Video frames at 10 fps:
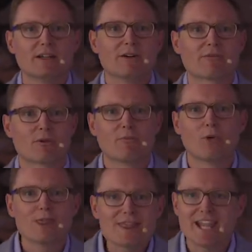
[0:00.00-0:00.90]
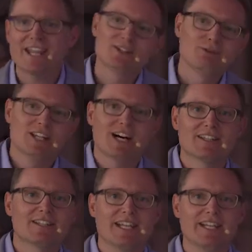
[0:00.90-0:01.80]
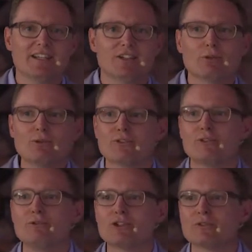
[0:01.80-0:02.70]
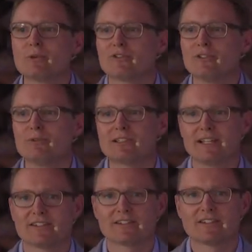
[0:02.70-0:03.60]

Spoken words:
from one day to the other day, those solution was useless.